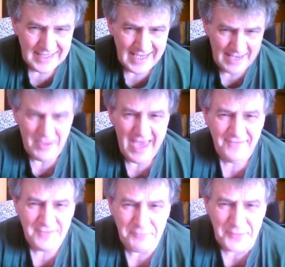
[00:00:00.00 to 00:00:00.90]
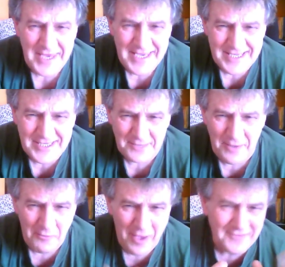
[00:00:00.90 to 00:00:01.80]
And we have to break it
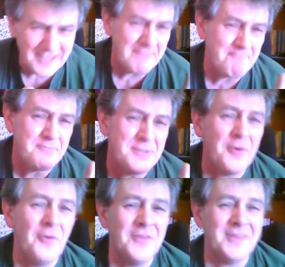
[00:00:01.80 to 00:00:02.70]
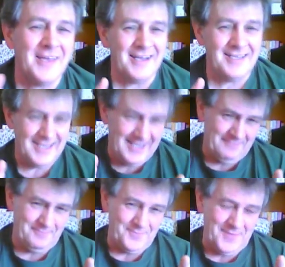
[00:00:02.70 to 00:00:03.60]
somehow. We have to get beyond that,
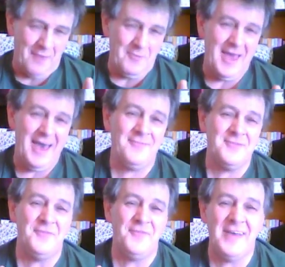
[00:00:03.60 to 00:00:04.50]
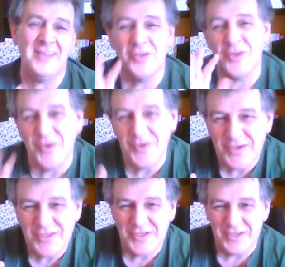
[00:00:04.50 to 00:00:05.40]
and we have to find the
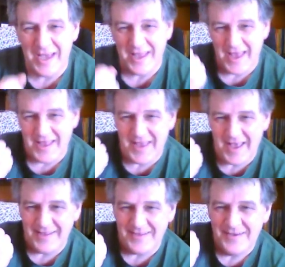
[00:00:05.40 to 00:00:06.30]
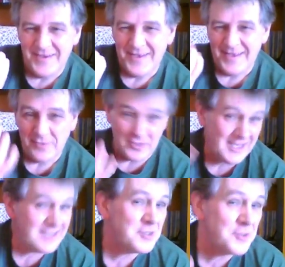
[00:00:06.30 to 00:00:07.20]
courage and because
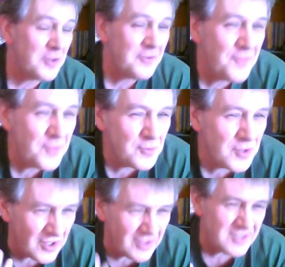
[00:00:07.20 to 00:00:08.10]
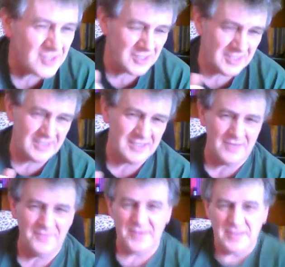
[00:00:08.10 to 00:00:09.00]
that's another food. Courage is
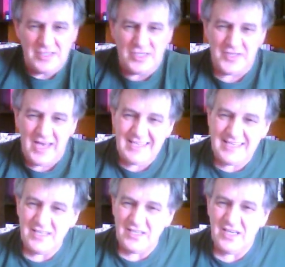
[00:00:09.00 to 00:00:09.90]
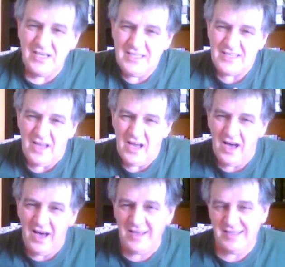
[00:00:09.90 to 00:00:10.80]
something that's right in the gut and the
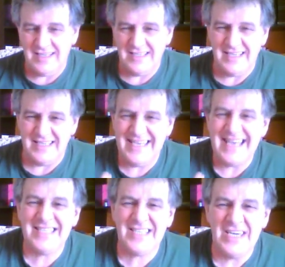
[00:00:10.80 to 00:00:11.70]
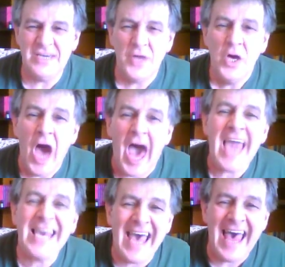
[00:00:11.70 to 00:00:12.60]
heart, and it says, yes, Keith, I
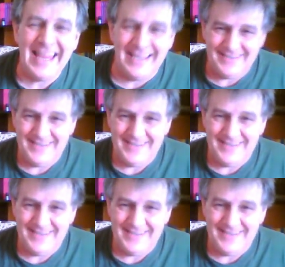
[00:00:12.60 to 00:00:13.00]
can